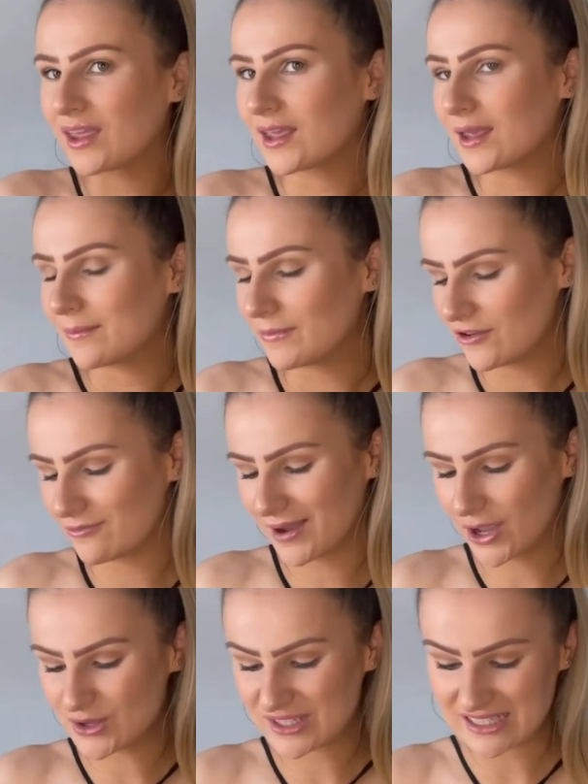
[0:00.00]
even my
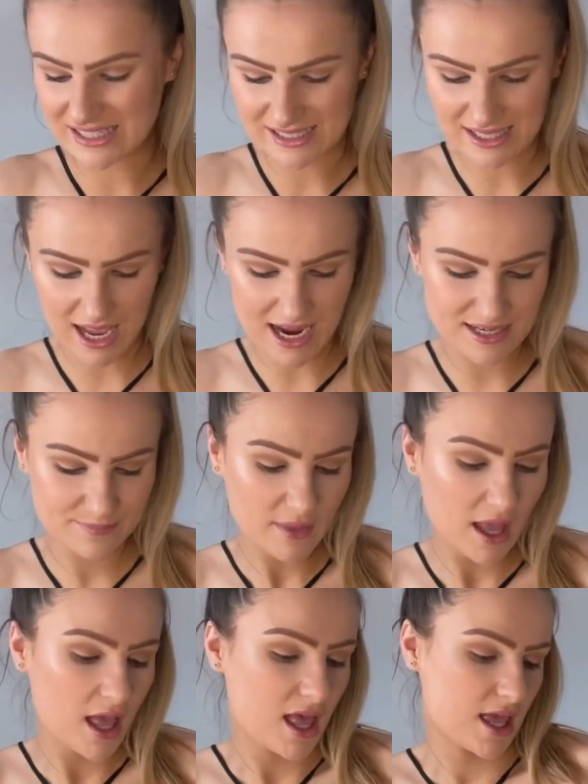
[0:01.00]
ocd aside
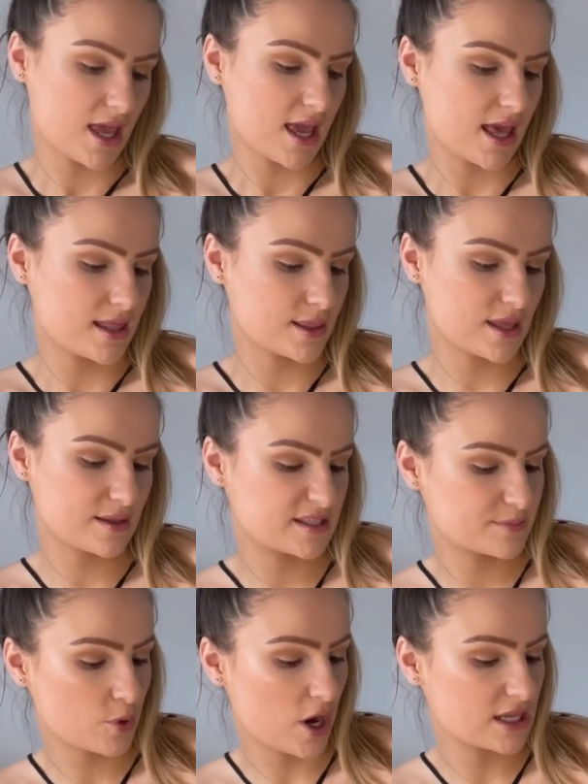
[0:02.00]
it's
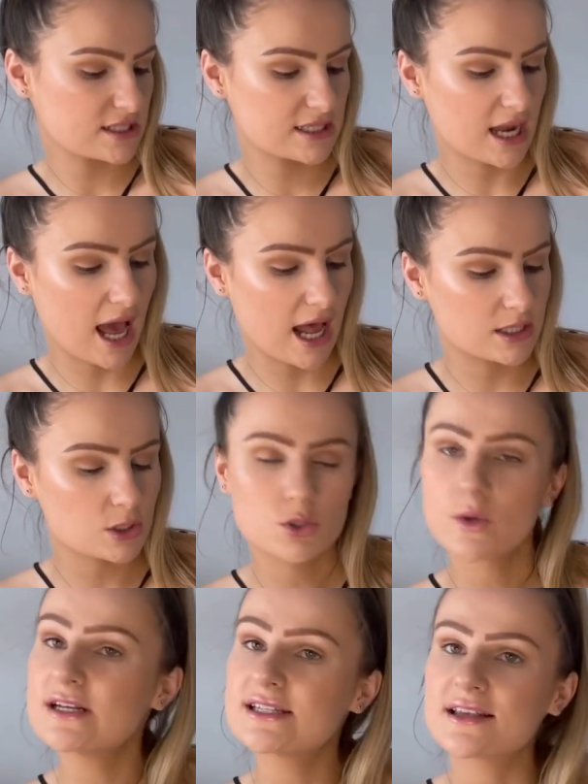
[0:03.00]
priced at twenty
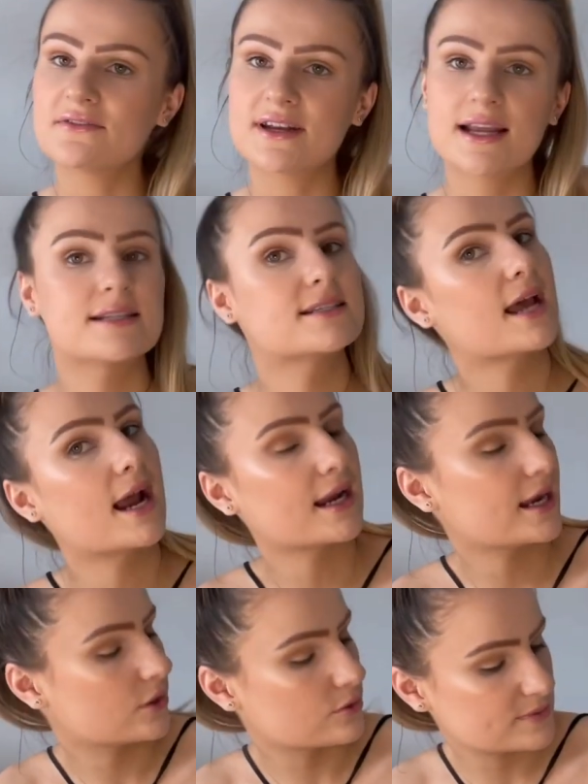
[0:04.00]
seven ninety nine, and it
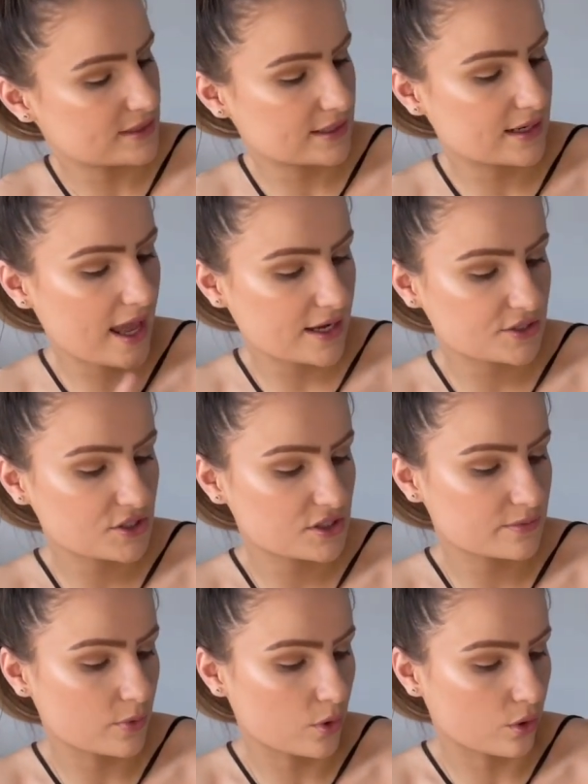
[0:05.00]
comes in an extra
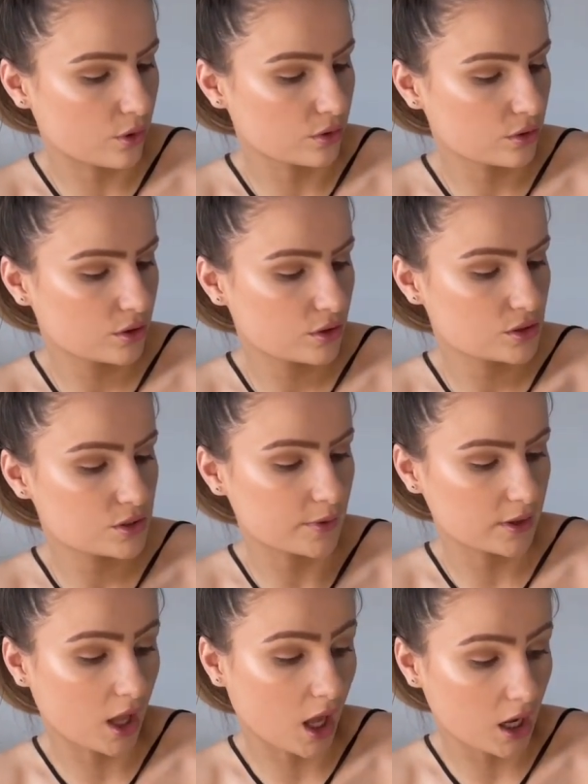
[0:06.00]
small to a
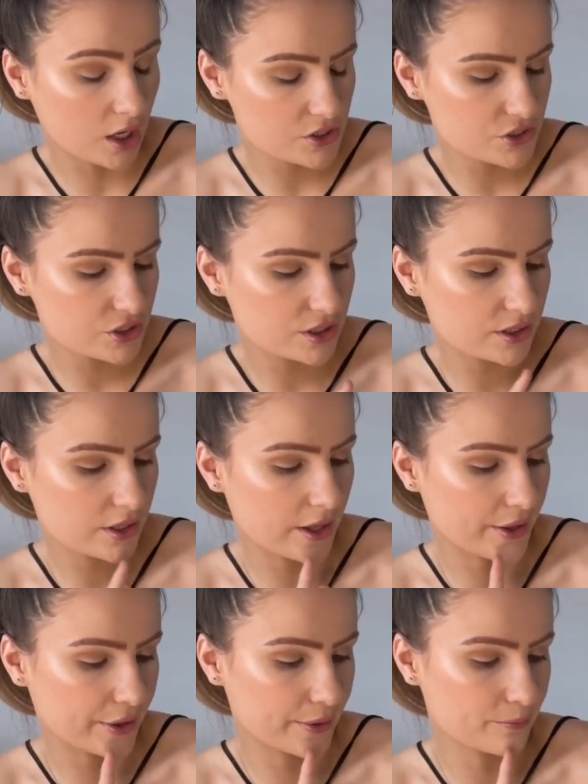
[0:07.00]
large.
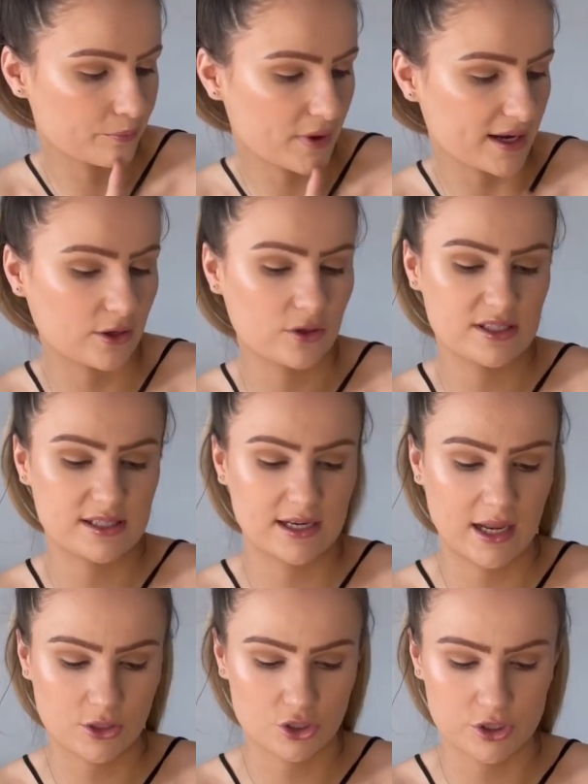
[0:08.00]
Um, and I got this in an
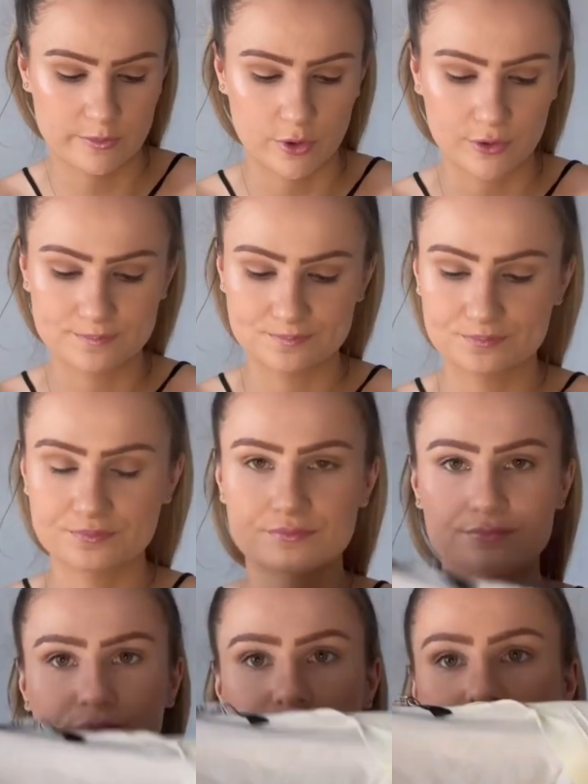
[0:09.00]
extra small.
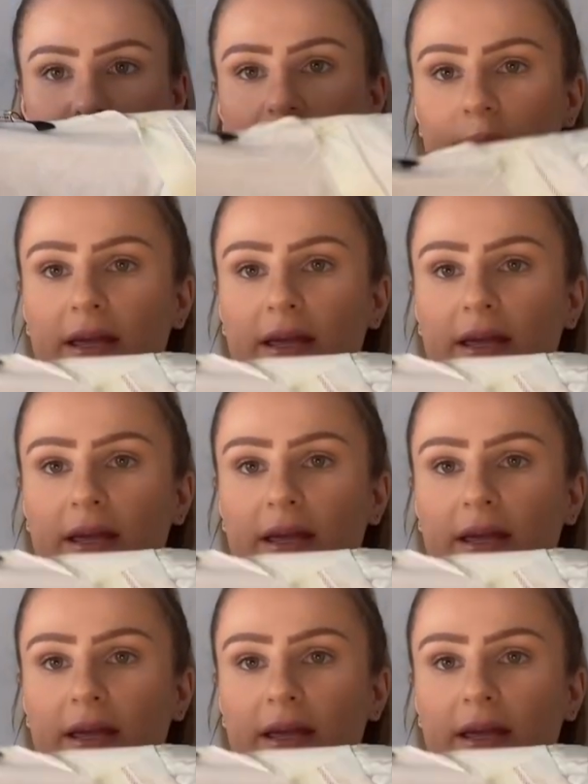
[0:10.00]
But yeah,